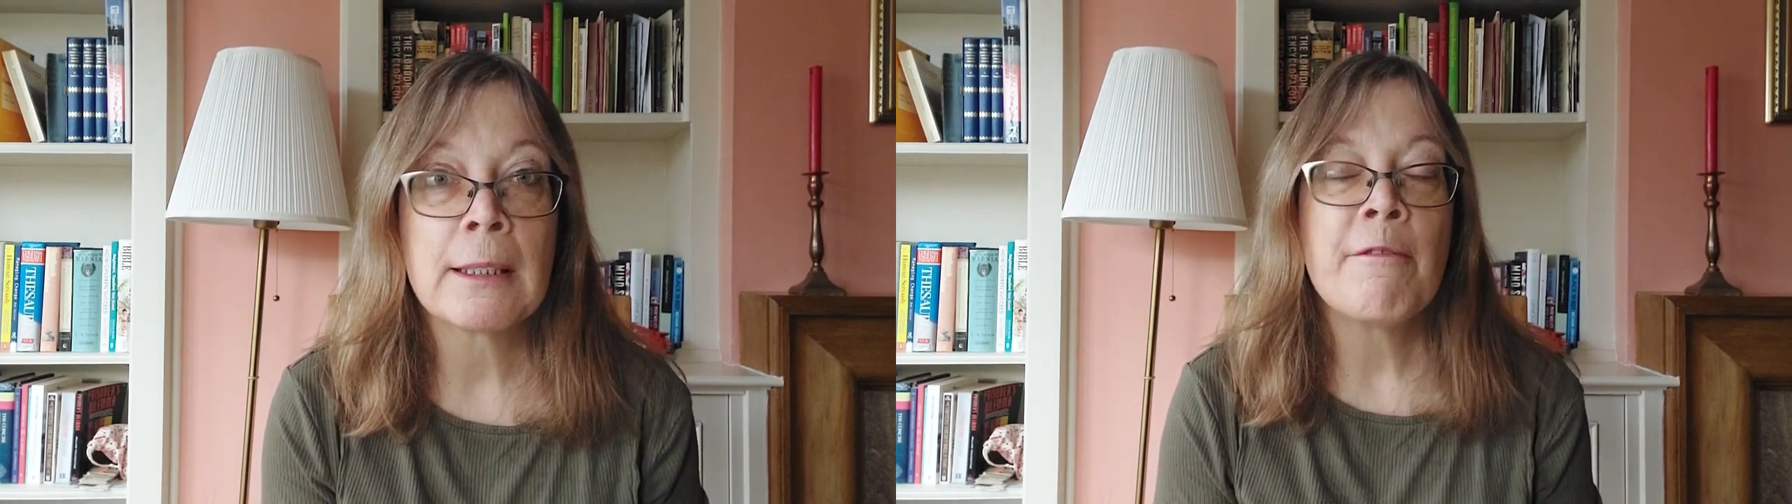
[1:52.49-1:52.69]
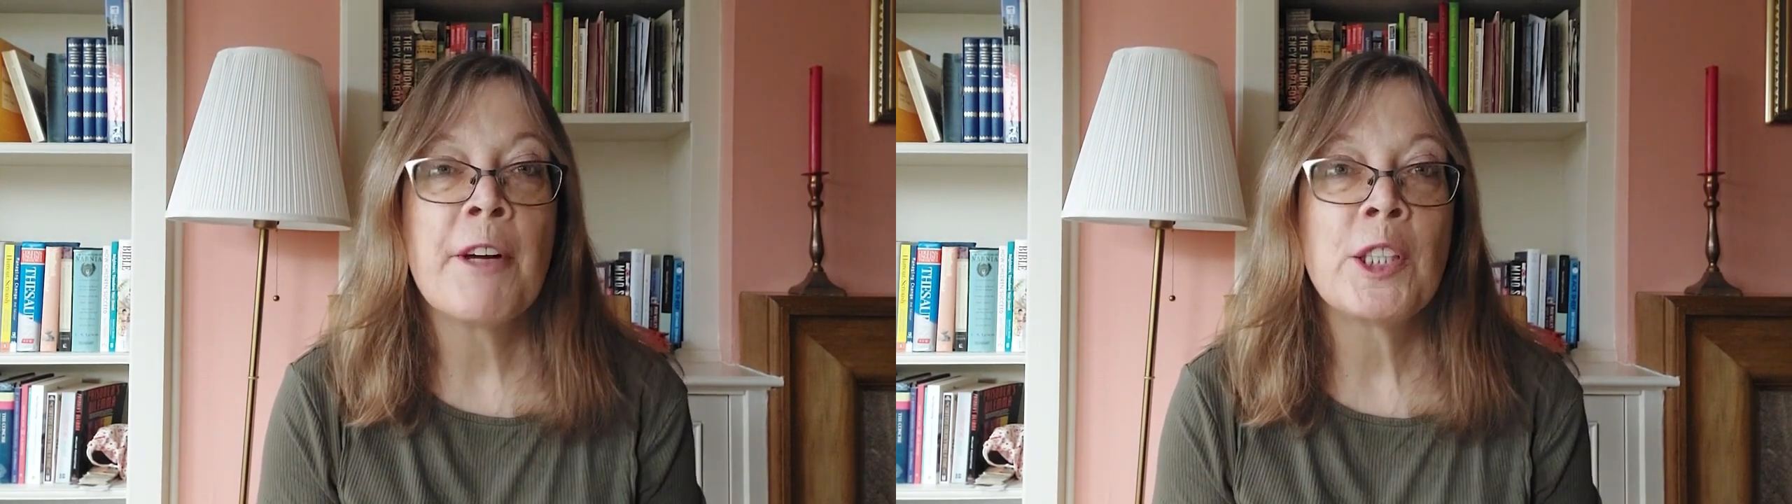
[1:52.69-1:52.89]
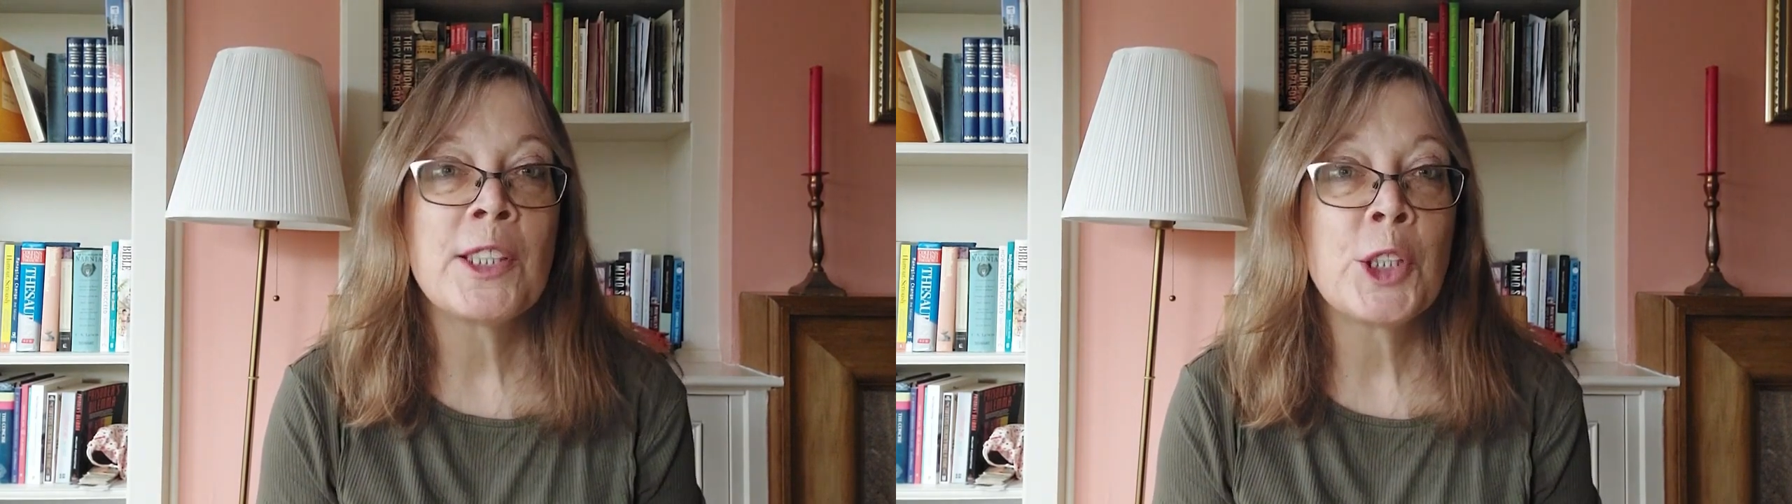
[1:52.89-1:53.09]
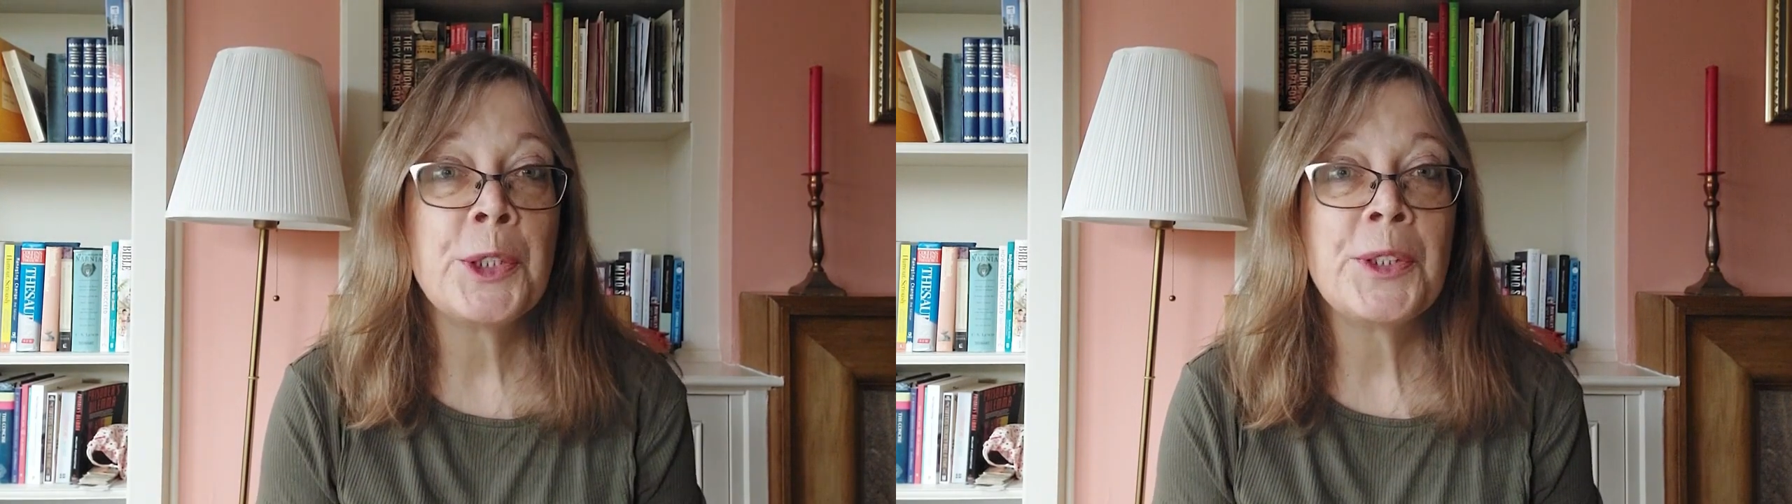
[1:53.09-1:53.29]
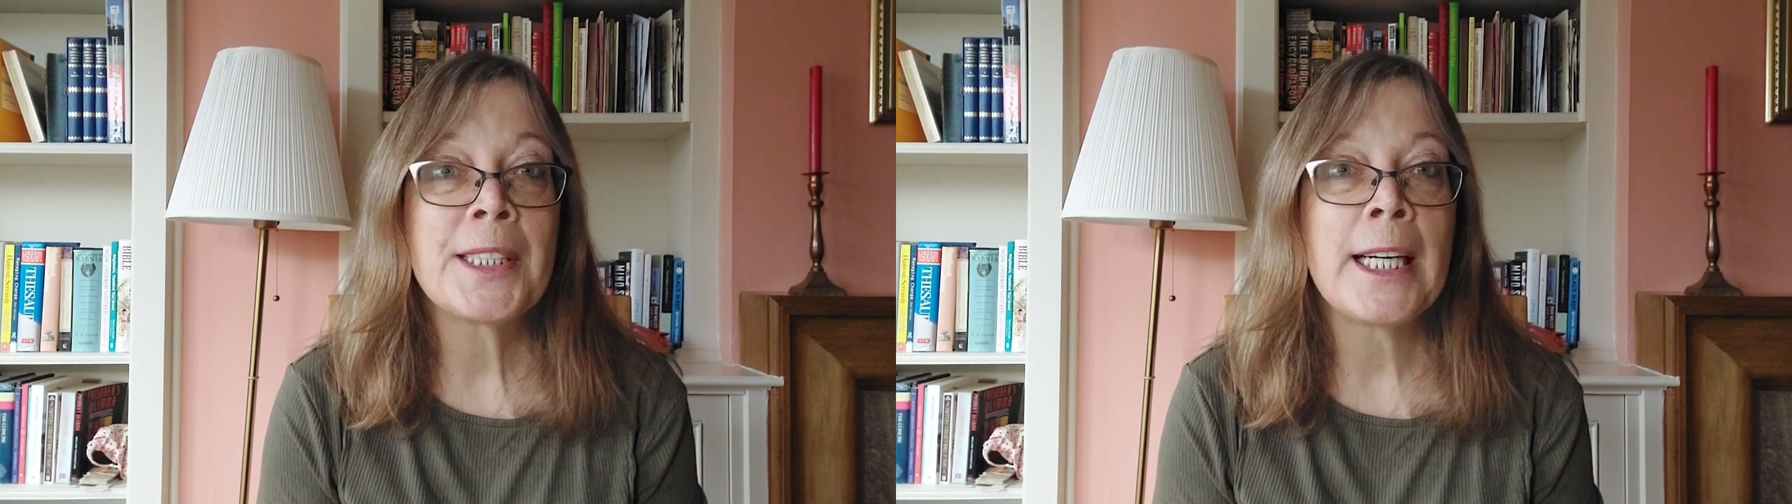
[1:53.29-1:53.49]
The first
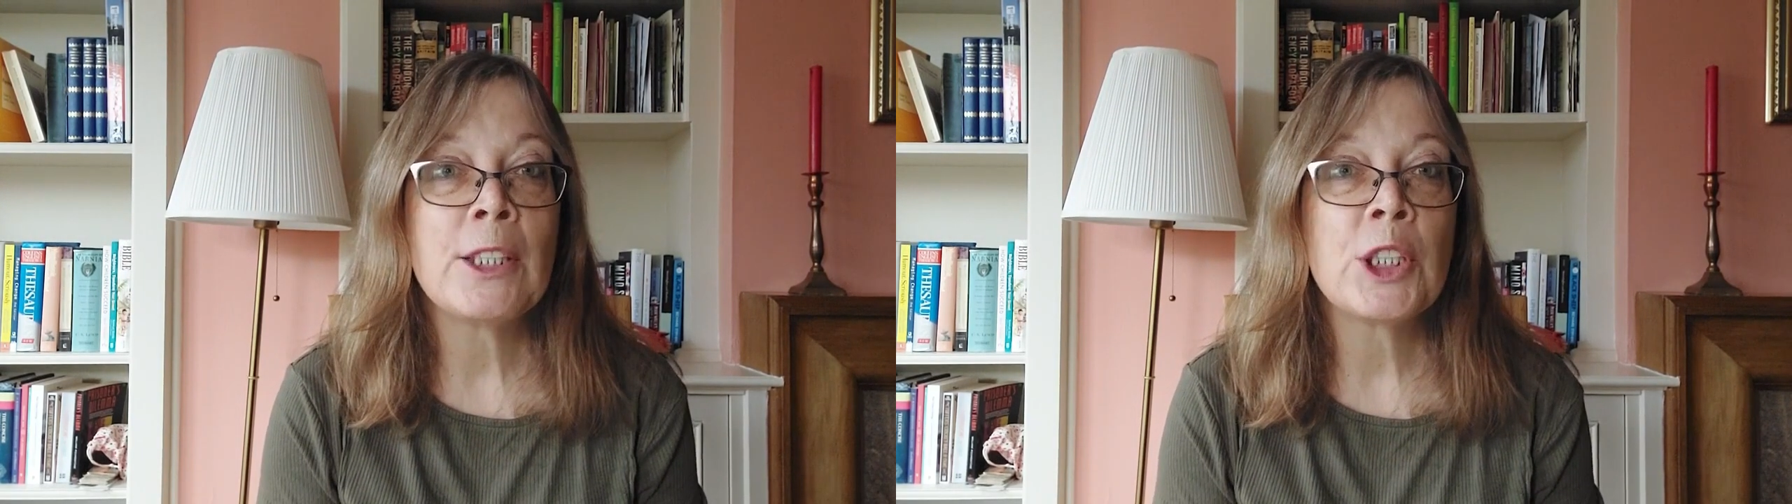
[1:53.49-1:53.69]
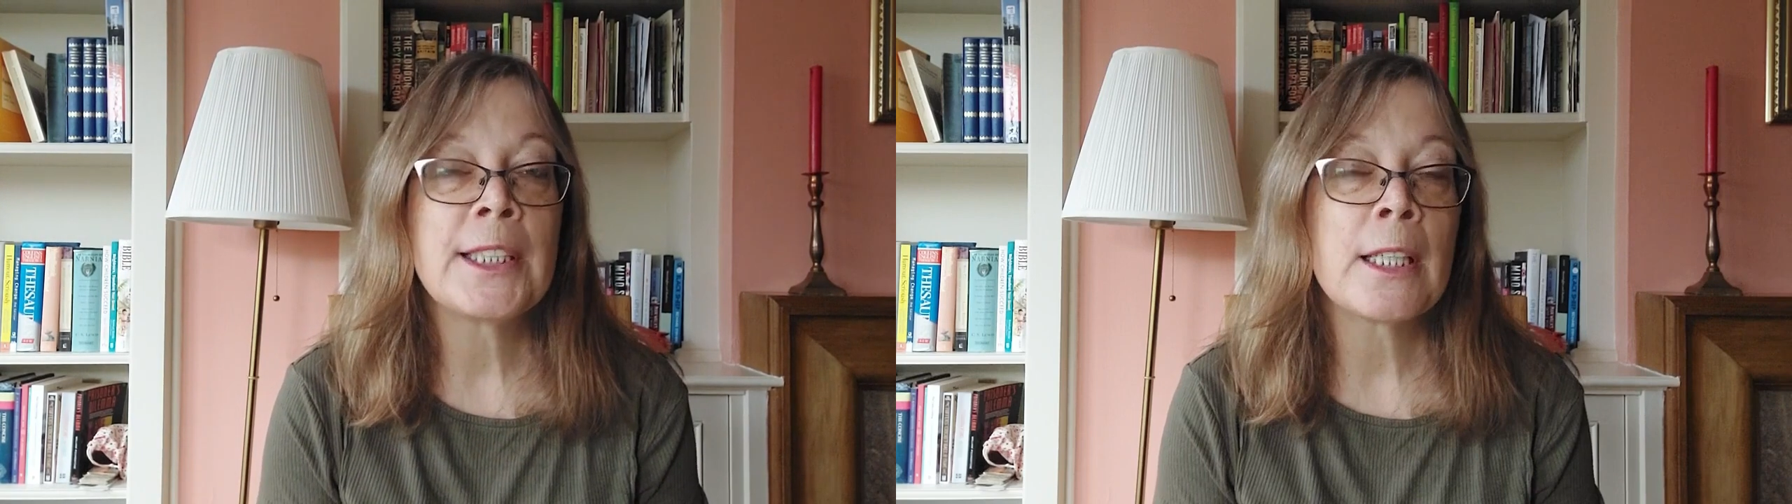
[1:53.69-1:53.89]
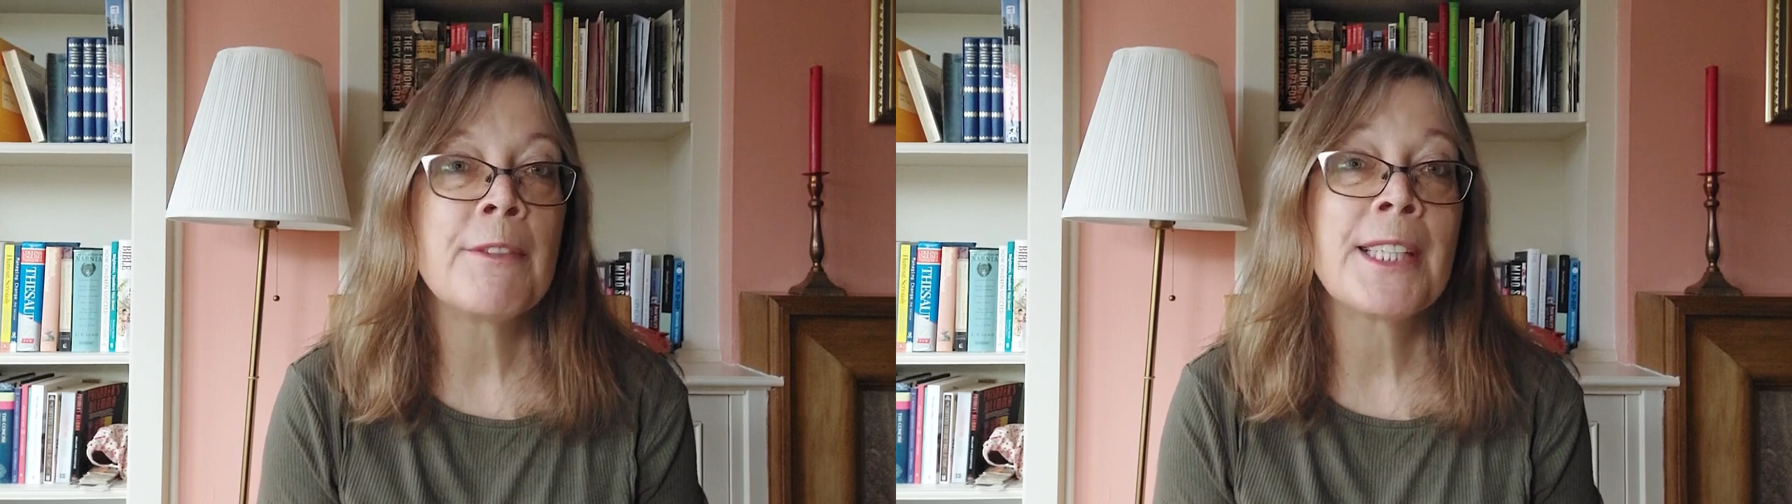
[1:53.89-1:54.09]
two stages of